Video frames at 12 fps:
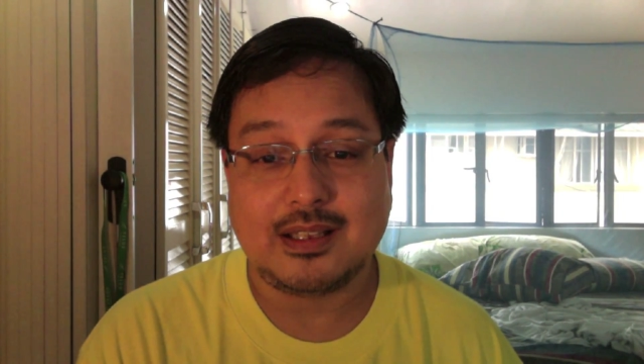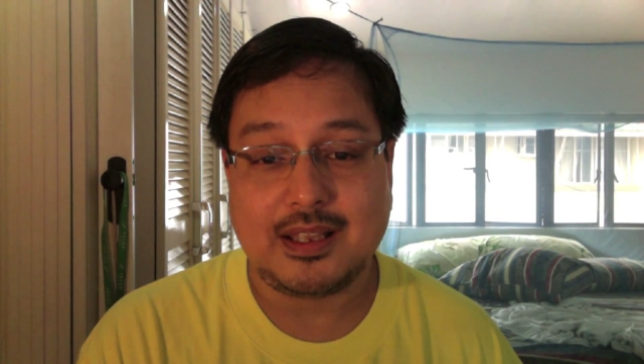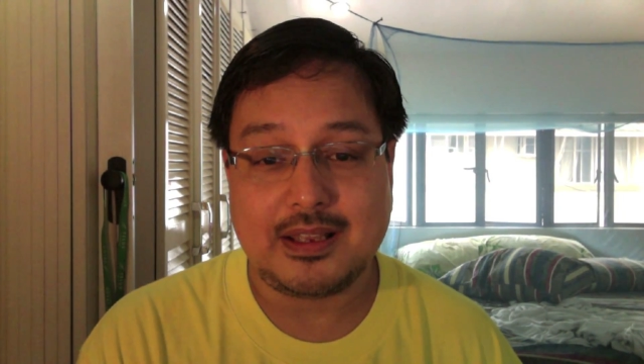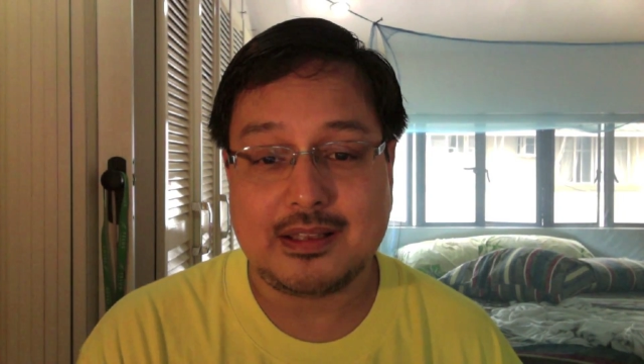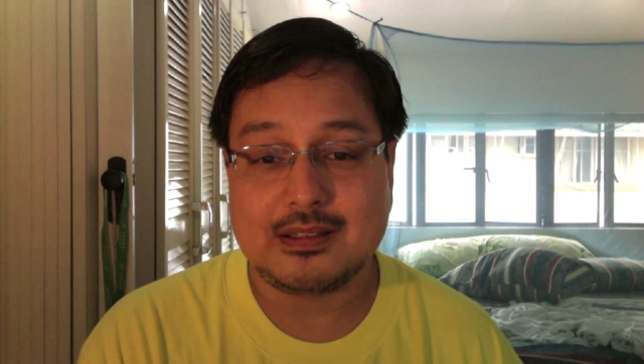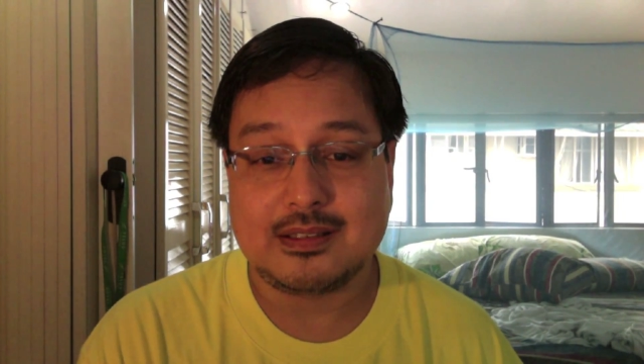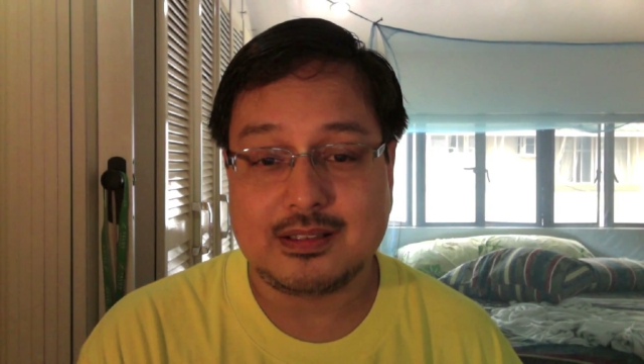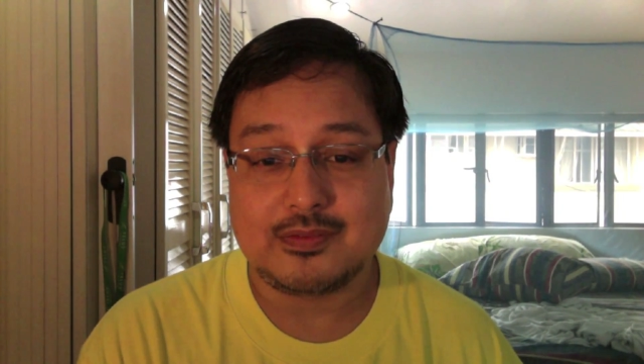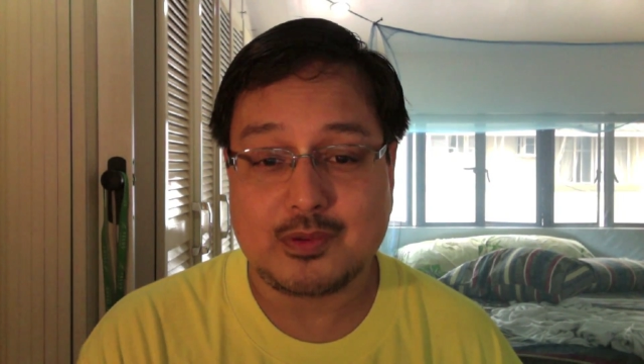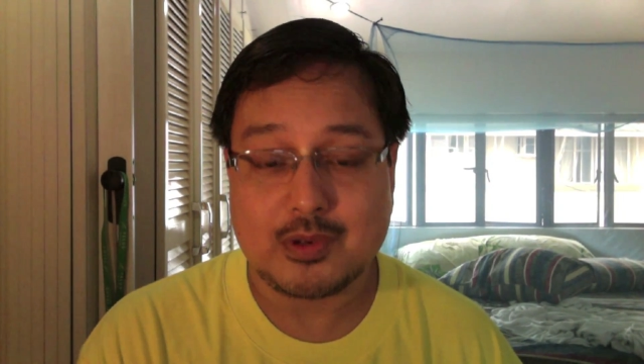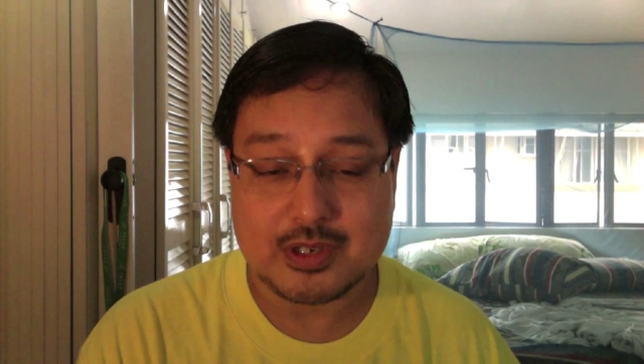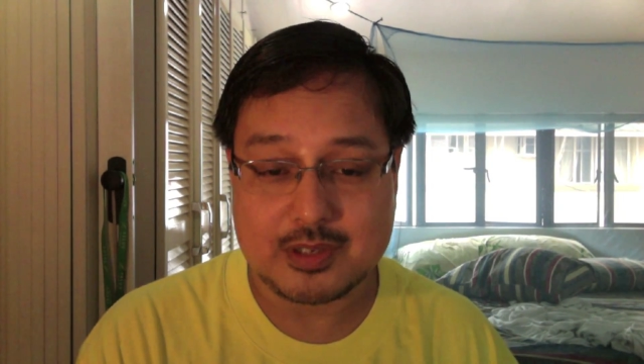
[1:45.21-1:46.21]
And
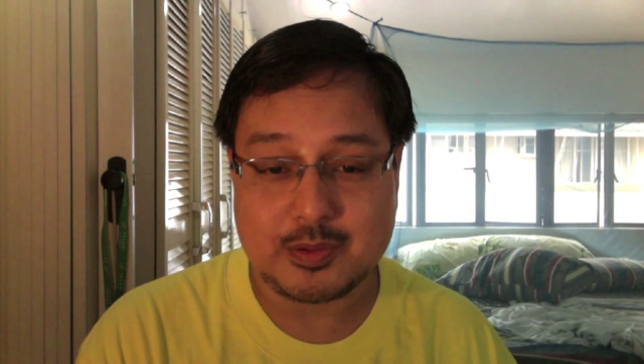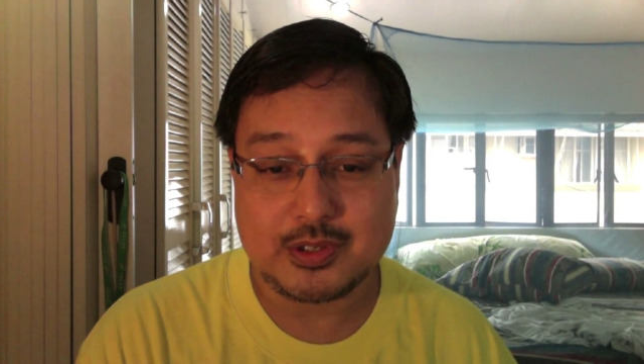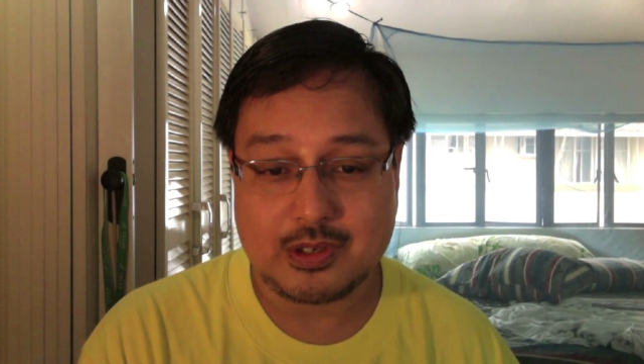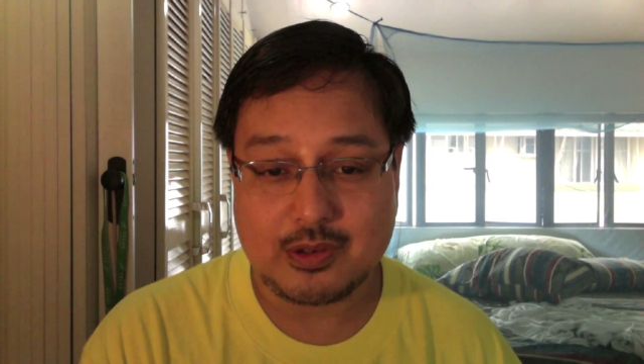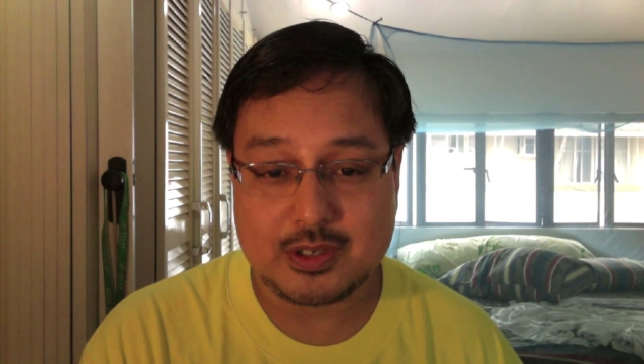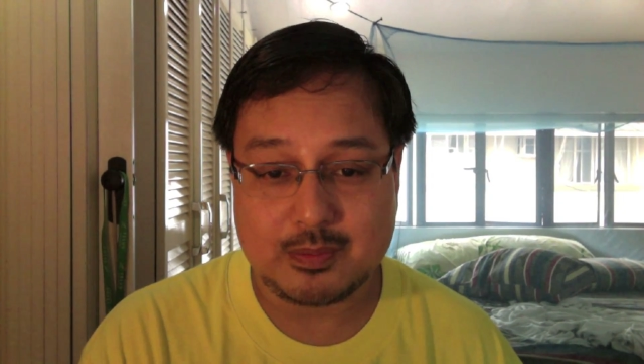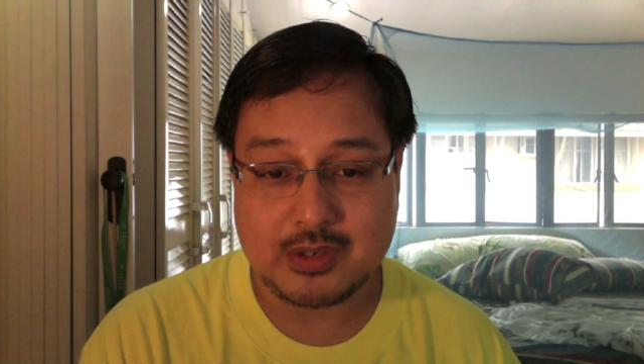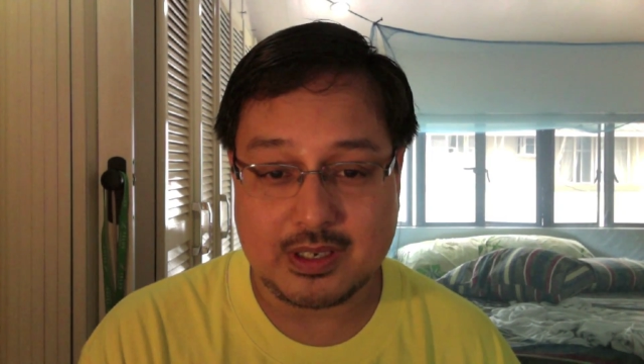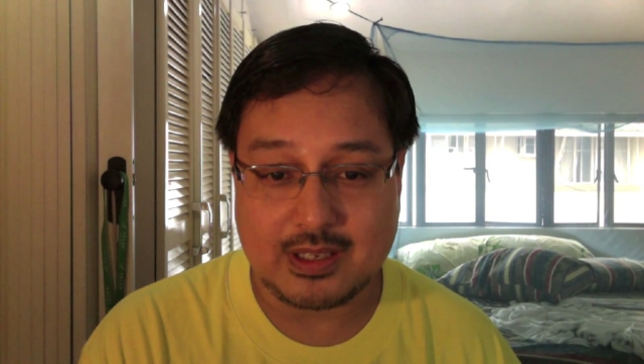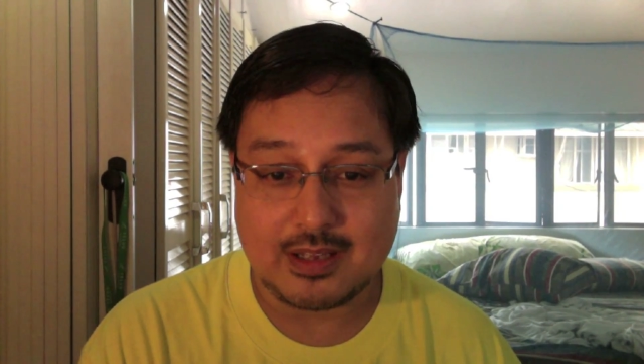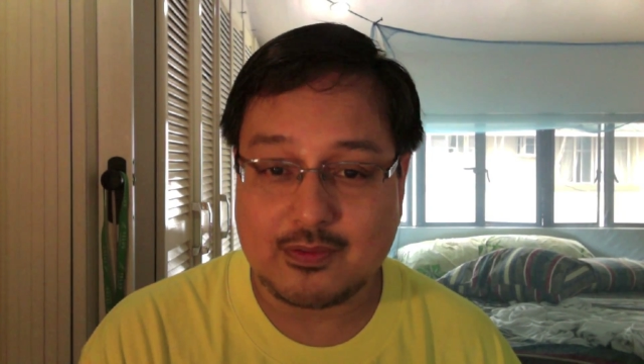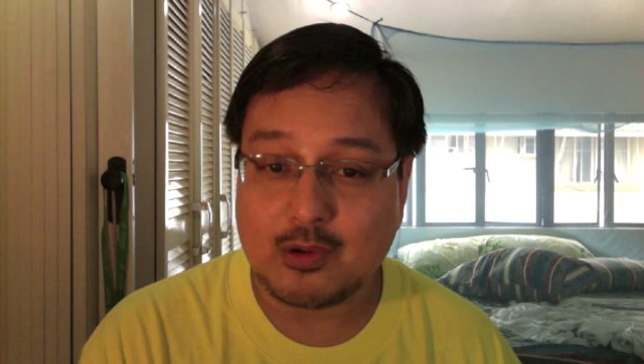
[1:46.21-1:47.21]
of course, we should always
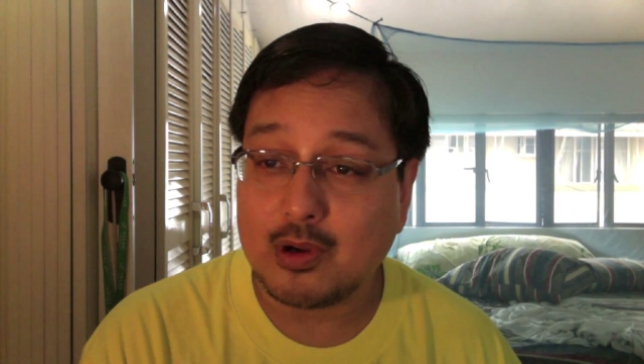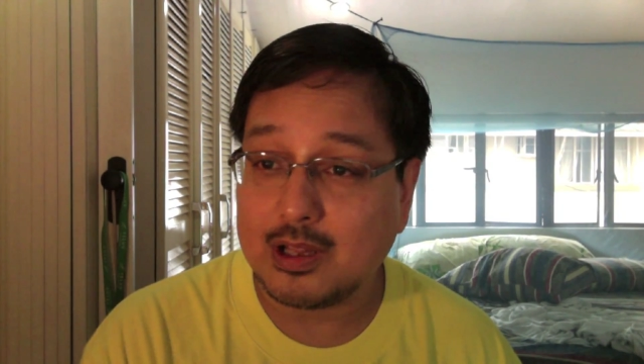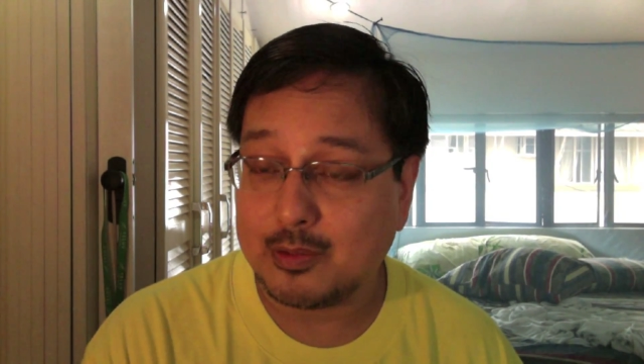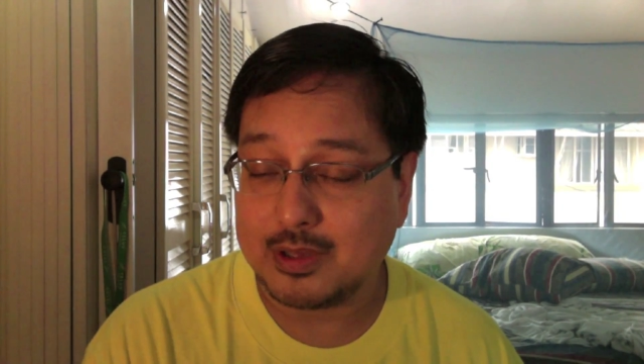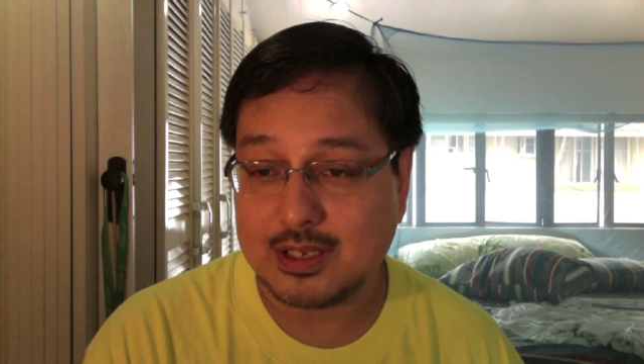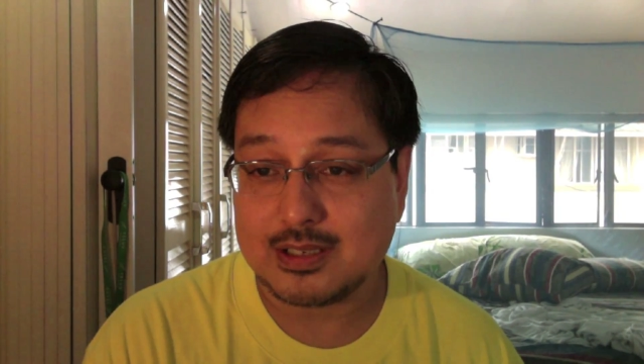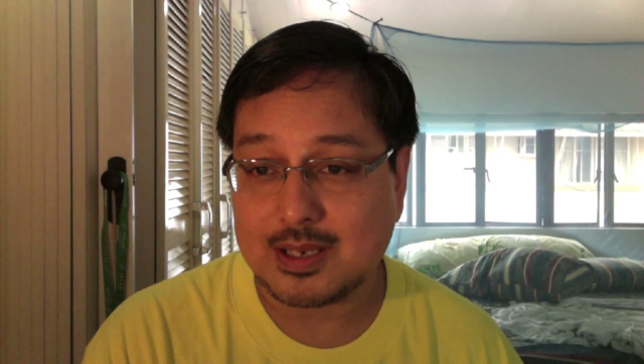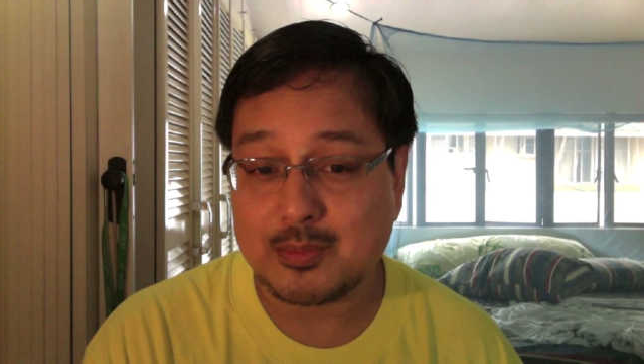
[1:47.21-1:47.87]
bring enough oil with us.